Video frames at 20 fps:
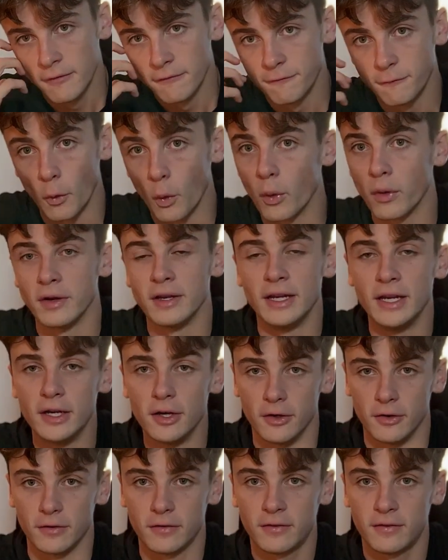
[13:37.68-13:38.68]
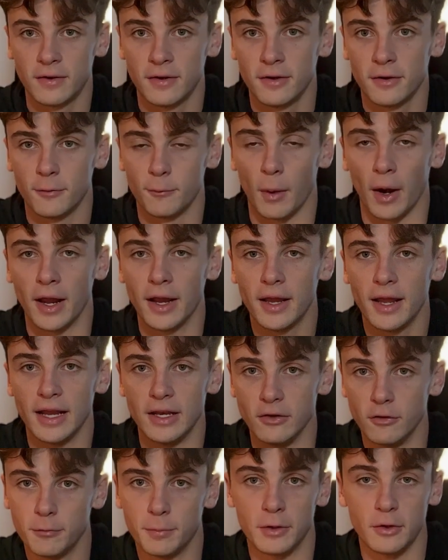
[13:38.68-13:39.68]
4 years, right,
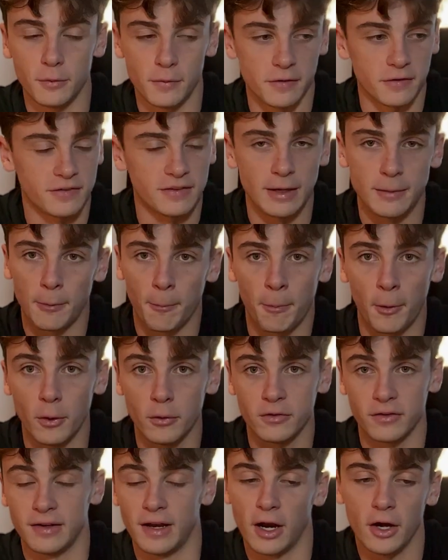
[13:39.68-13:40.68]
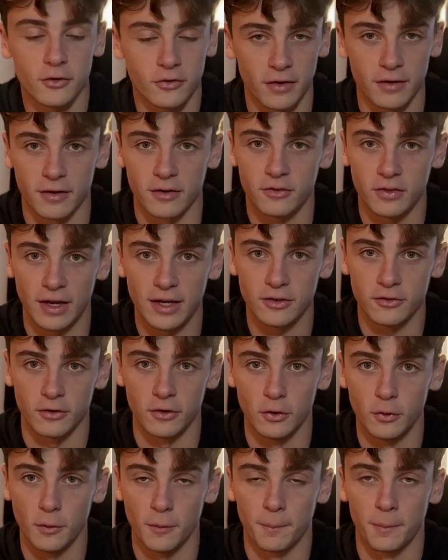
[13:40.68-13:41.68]
and you've been doing the same approach and now you're trying to change a
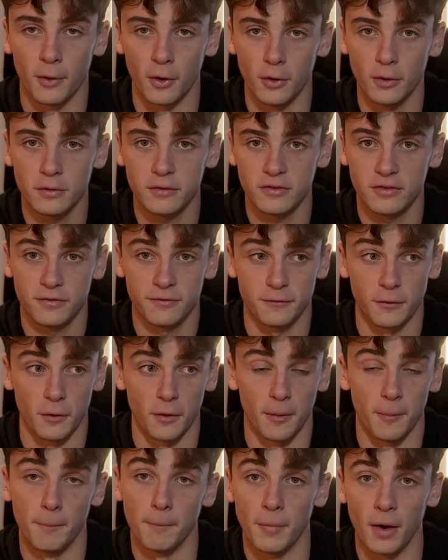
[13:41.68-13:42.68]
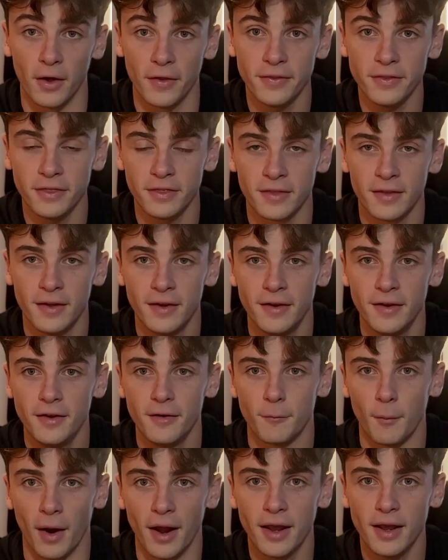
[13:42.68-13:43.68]
new approach for a month,
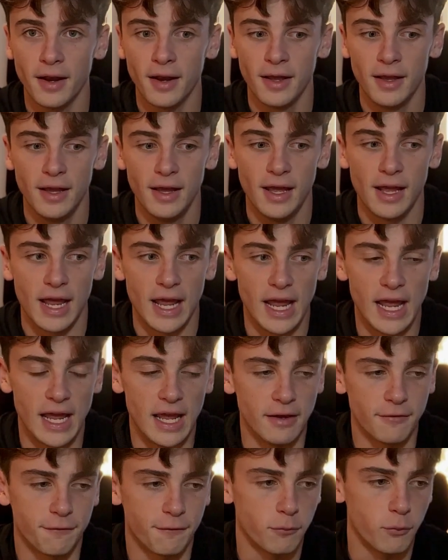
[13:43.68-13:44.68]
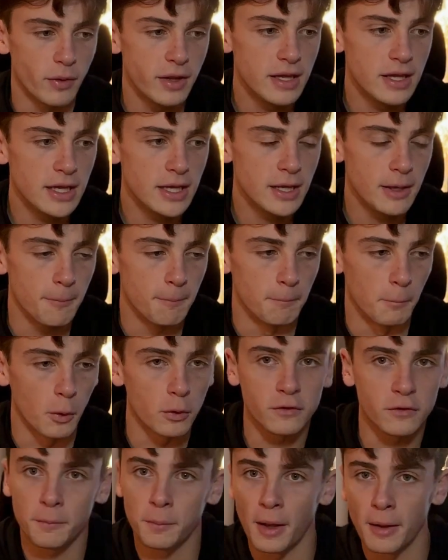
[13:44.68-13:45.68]
right? If we
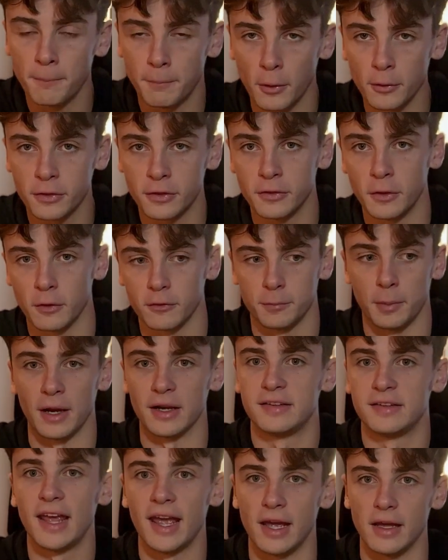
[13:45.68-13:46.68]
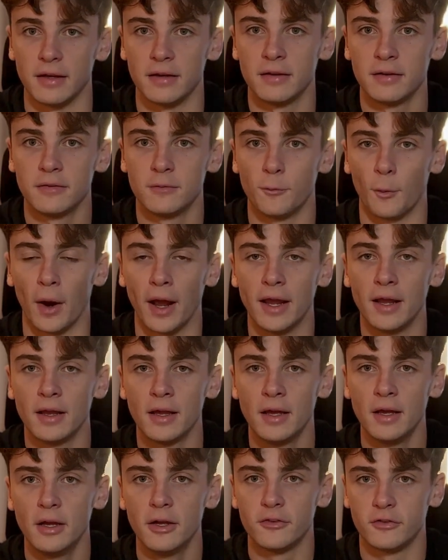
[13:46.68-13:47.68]
multiply both of those by 10, right?
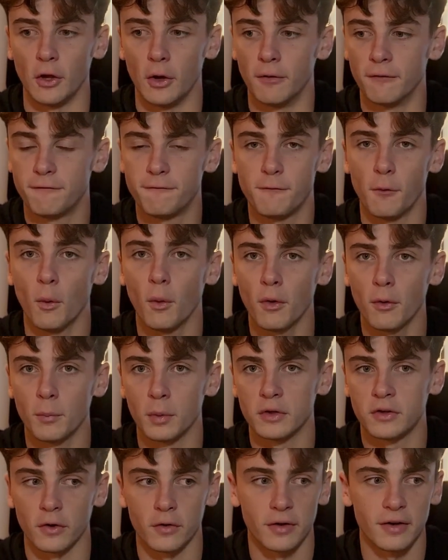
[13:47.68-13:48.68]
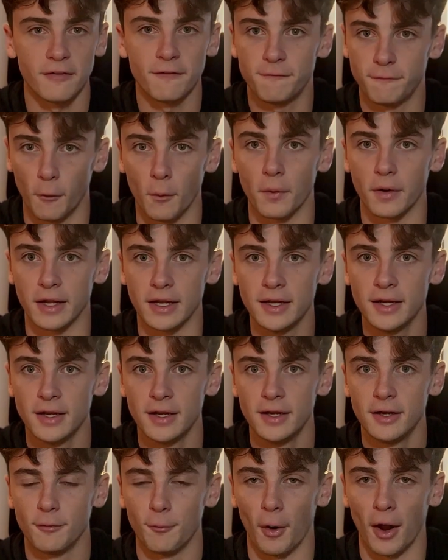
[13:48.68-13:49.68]
So 4 would turn into 40,
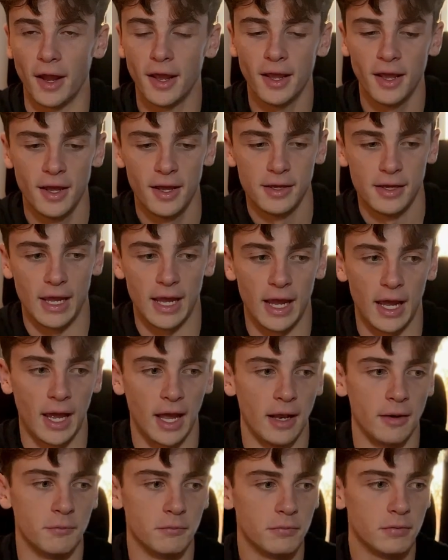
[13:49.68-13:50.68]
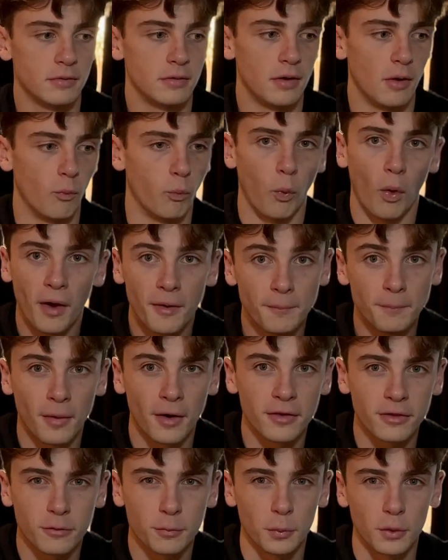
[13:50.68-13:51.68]
right? And 1
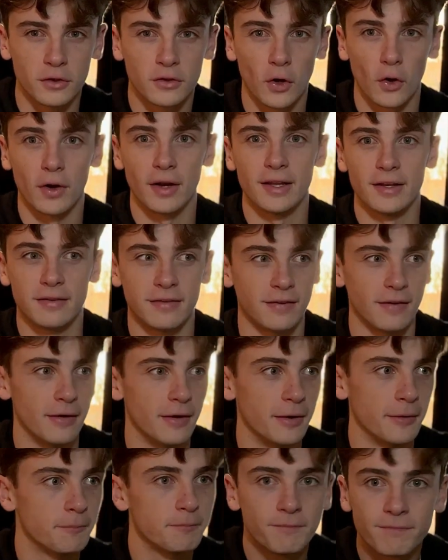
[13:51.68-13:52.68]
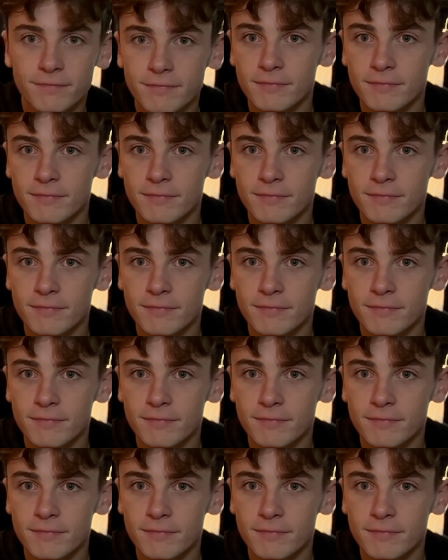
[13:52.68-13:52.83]
month would turn into